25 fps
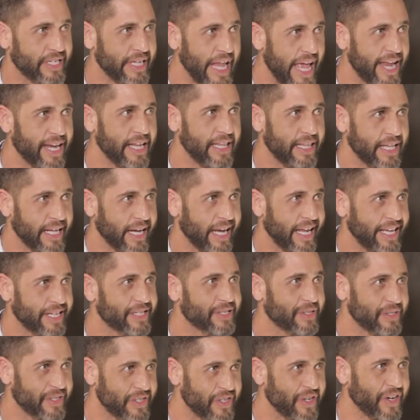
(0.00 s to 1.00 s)
anything
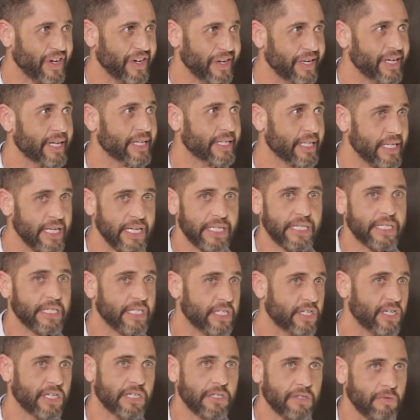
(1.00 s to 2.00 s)
less, you know,
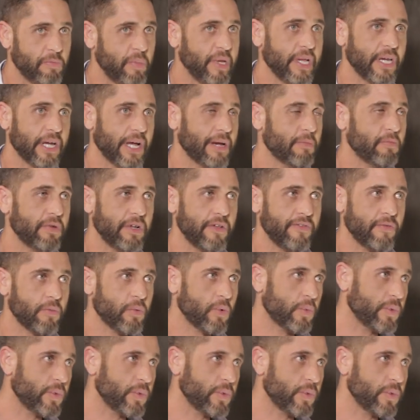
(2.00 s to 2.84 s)
it's just been unbelievable.